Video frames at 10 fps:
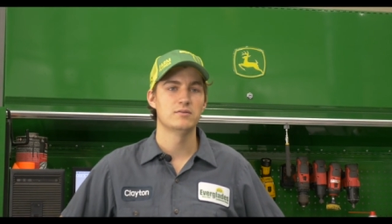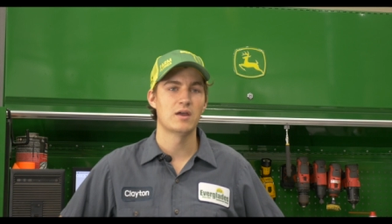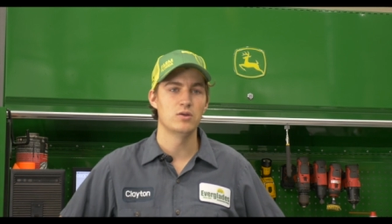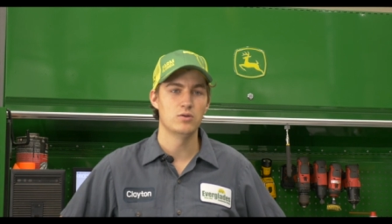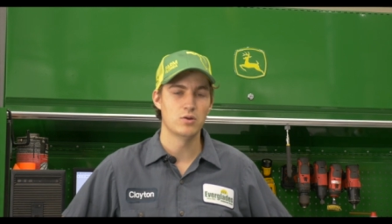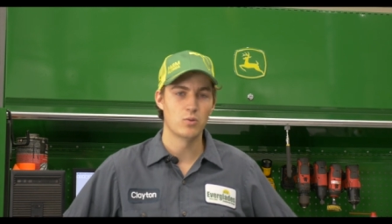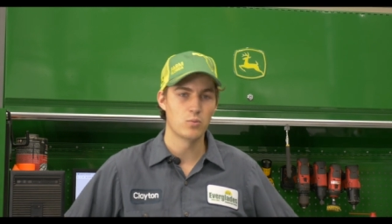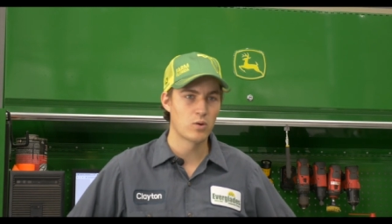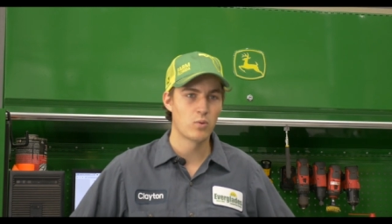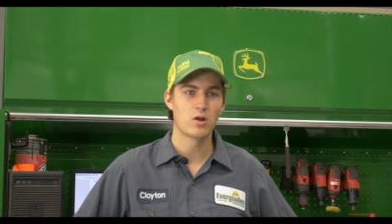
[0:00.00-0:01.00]
that you
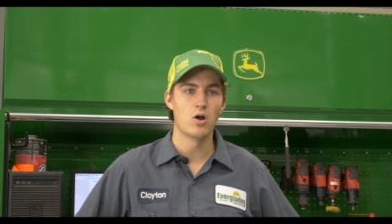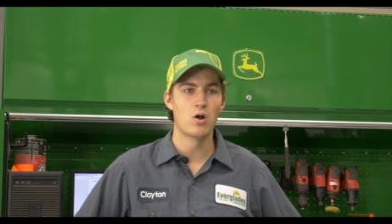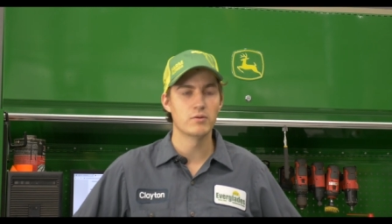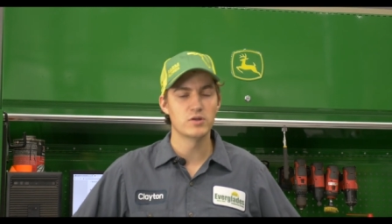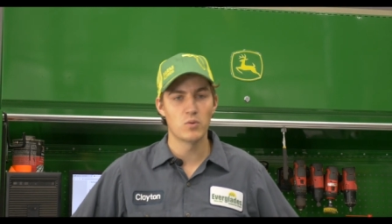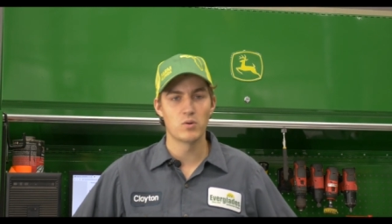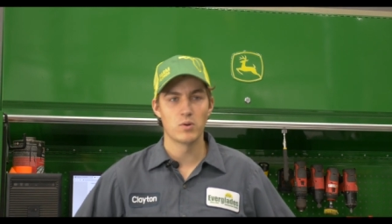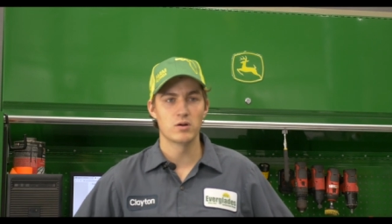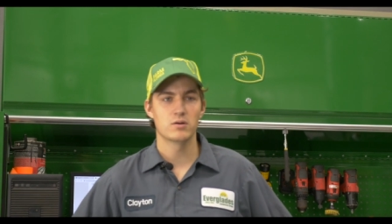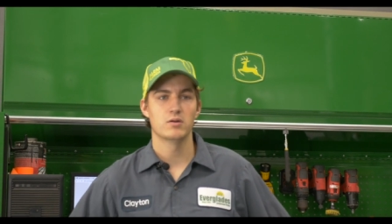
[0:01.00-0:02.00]
want to work hard and you want to
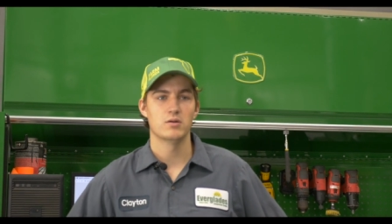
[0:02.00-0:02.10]
work